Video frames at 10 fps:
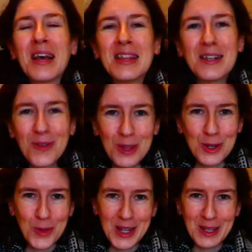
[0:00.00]
These are the
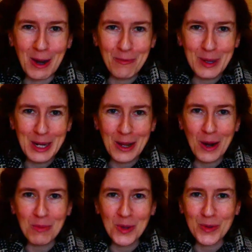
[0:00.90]
2 things that I've been knitting
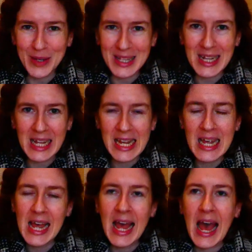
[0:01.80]
on most
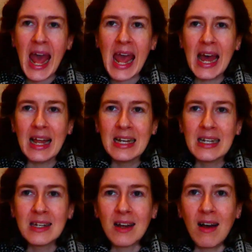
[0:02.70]
recently,
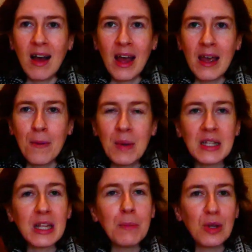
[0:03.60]
and I
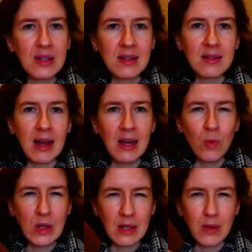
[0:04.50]
basically put this
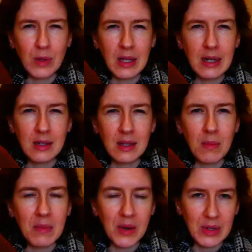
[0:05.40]
aside once I realized that
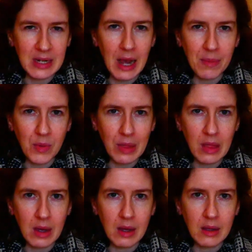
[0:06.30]
maybe I wasn't happy with
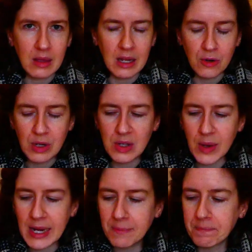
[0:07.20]
the increase
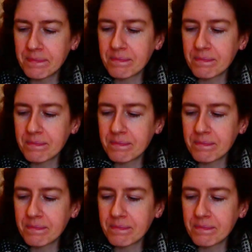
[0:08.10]
rate,